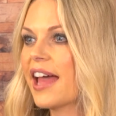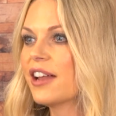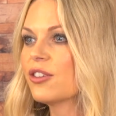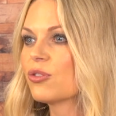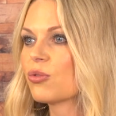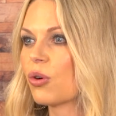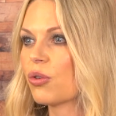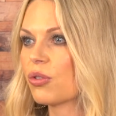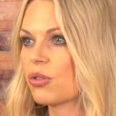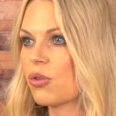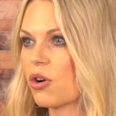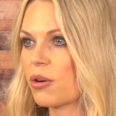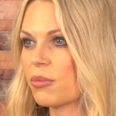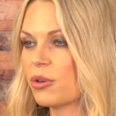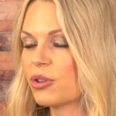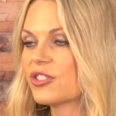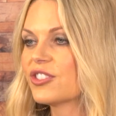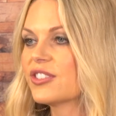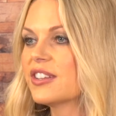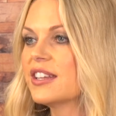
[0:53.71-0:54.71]
and growth
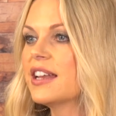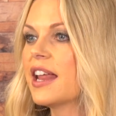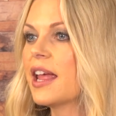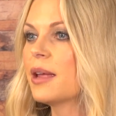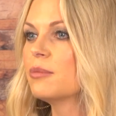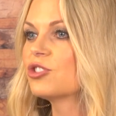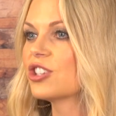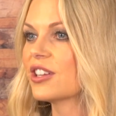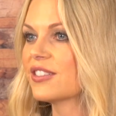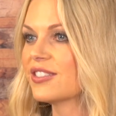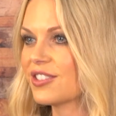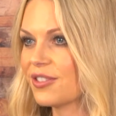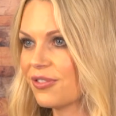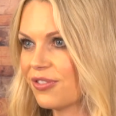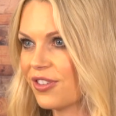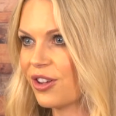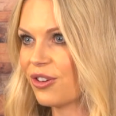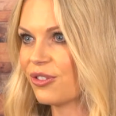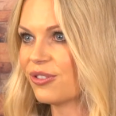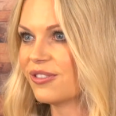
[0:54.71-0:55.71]
hormones, to name just a
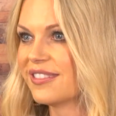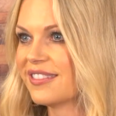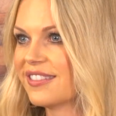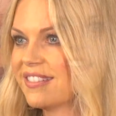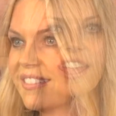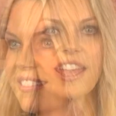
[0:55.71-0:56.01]
few.